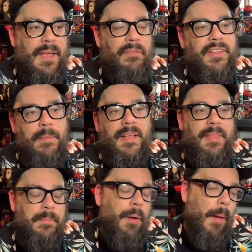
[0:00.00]
every time
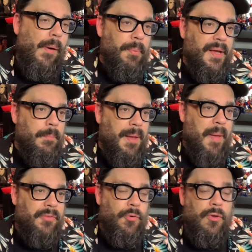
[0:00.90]
they'd pop up like a Big
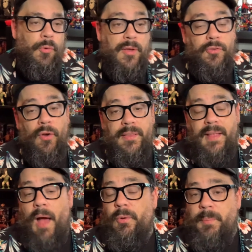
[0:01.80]
Bad Toy Store, and
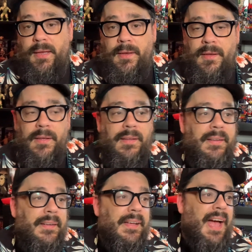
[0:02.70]
I would be
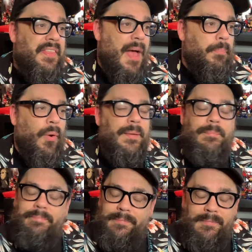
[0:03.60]
at that point,
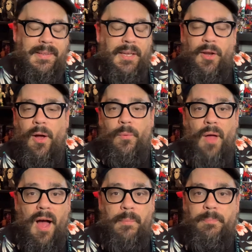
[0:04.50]

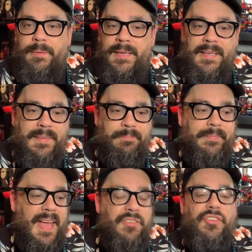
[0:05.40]

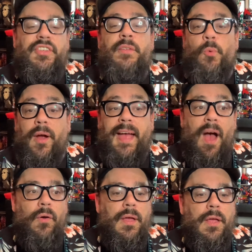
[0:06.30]
it just didn't work
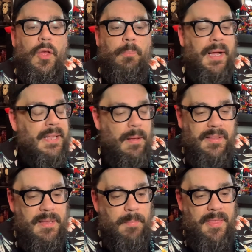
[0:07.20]
out. But I
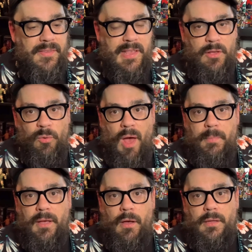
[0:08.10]
didn't buy the San Diego
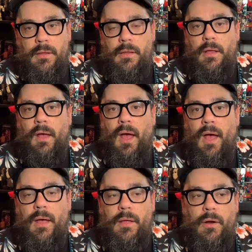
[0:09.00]
Comic-Con,
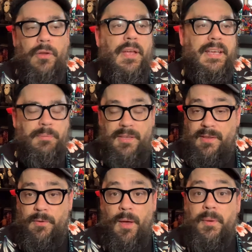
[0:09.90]
or I keep saying
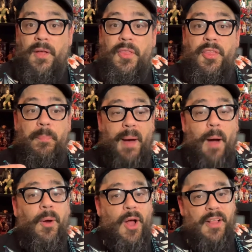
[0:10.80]
San Diego Comic-Con, the
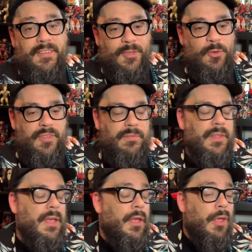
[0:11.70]
PowerCon exclusives,
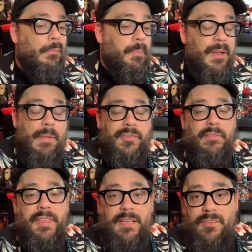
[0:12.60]
but pretty much
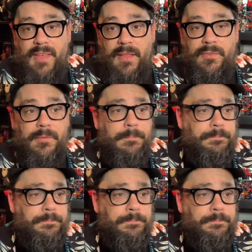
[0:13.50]
everything since.